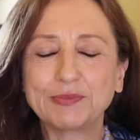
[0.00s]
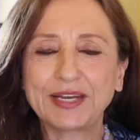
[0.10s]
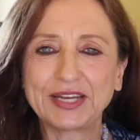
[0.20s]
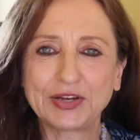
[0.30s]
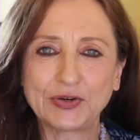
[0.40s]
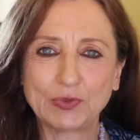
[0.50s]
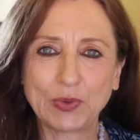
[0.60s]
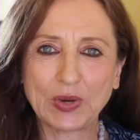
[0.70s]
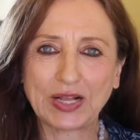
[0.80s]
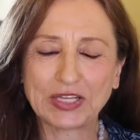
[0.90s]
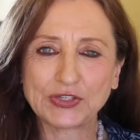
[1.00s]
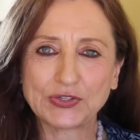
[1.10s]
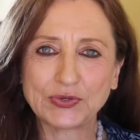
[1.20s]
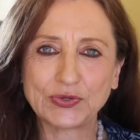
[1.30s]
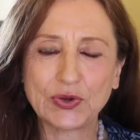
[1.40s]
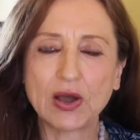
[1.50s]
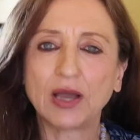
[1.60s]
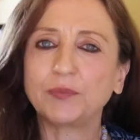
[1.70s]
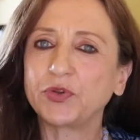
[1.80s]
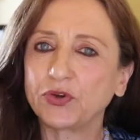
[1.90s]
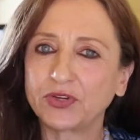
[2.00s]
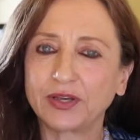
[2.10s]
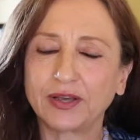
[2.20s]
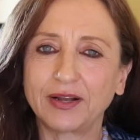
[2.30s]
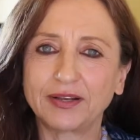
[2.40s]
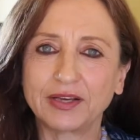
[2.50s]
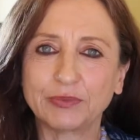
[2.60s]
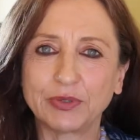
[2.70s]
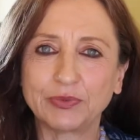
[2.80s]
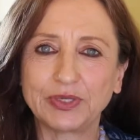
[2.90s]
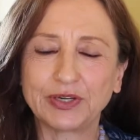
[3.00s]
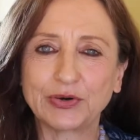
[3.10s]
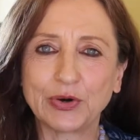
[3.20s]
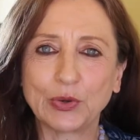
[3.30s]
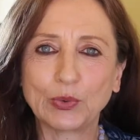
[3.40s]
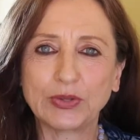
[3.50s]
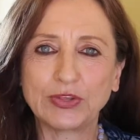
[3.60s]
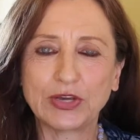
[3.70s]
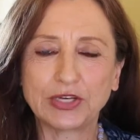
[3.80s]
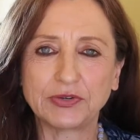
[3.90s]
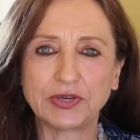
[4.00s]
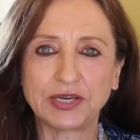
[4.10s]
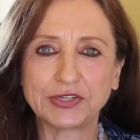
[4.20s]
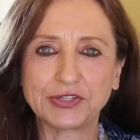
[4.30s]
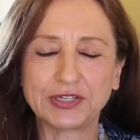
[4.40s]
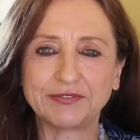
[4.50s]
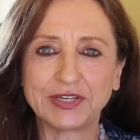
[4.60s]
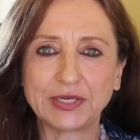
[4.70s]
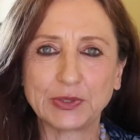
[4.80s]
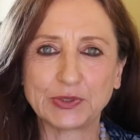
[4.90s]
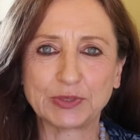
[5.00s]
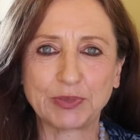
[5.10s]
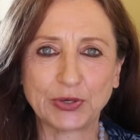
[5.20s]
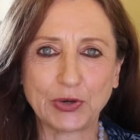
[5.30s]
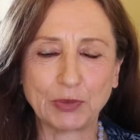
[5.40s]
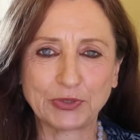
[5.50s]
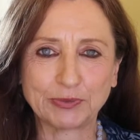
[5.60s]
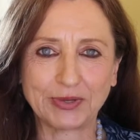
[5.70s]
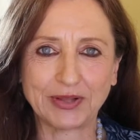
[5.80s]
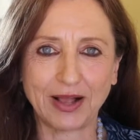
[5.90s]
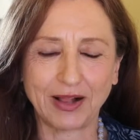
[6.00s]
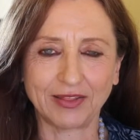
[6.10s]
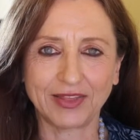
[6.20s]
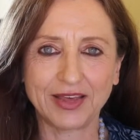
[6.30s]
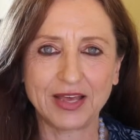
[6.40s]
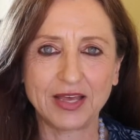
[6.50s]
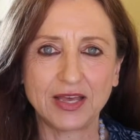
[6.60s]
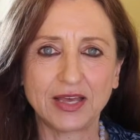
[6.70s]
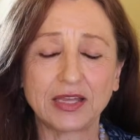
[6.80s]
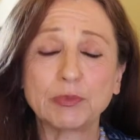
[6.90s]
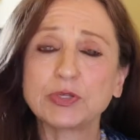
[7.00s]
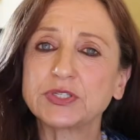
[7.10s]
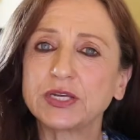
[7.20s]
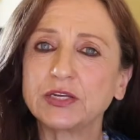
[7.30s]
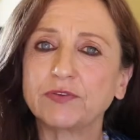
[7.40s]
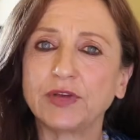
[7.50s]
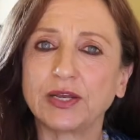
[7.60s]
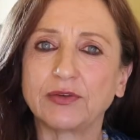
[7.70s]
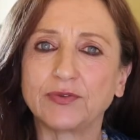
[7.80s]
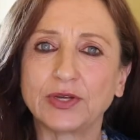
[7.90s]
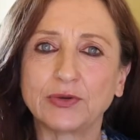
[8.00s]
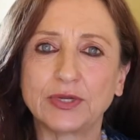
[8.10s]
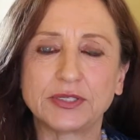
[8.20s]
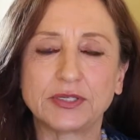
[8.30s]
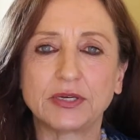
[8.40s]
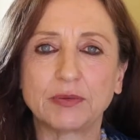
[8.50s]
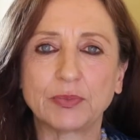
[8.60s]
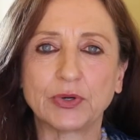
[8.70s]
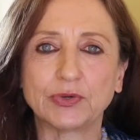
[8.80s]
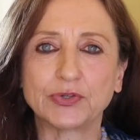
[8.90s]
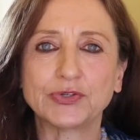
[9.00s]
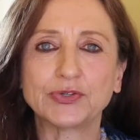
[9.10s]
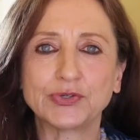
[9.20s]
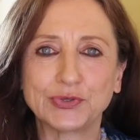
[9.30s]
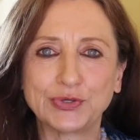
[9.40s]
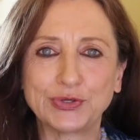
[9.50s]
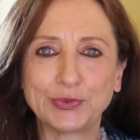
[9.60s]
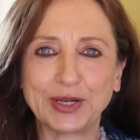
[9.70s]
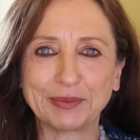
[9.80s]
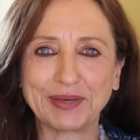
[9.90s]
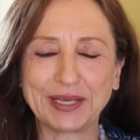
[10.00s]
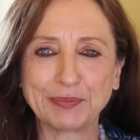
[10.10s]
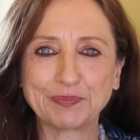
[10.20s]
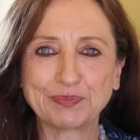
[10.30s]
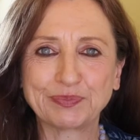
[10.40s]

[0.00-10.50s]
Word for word: Medica Nova Wellness Studio. I'm Dr. Angelika Maria Koch with your educational videos about optimal health and the most innovative and holistic approach to your well-being.